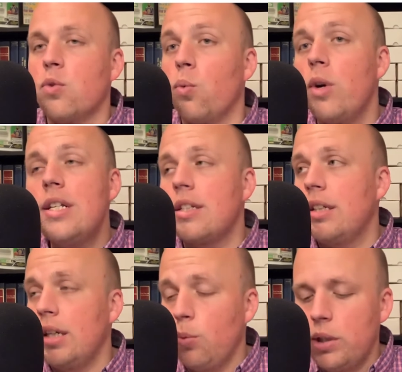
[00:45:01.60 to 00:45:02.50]

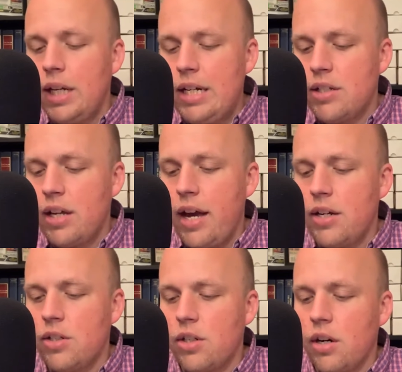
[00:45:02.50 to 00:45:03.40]
recently when they
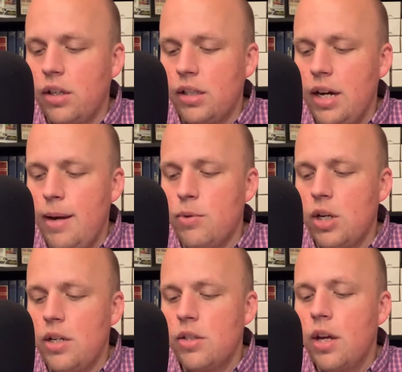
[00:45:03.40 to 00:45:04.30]
decided to start collecting
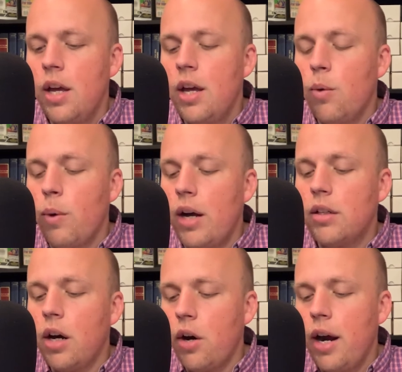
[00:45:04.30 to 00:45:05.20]
MJs. Well,
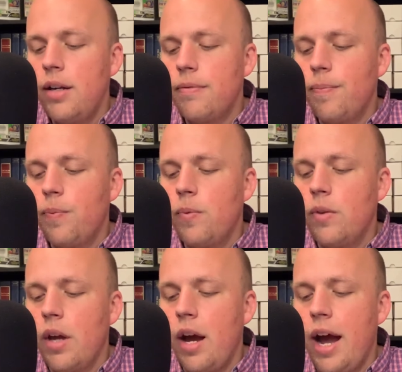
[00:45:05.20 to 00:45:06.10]
all right,
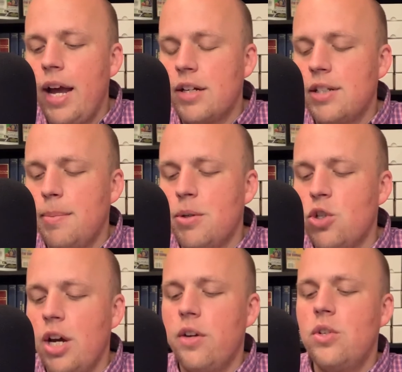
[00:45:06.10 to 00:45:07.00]
I accept your
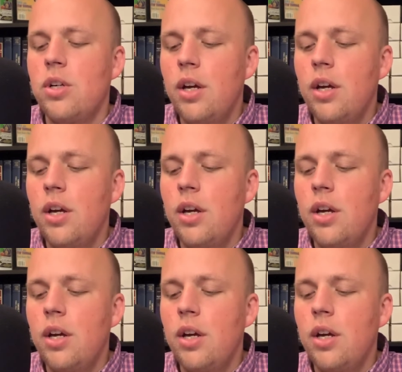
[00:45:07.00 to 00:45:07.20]
challenge.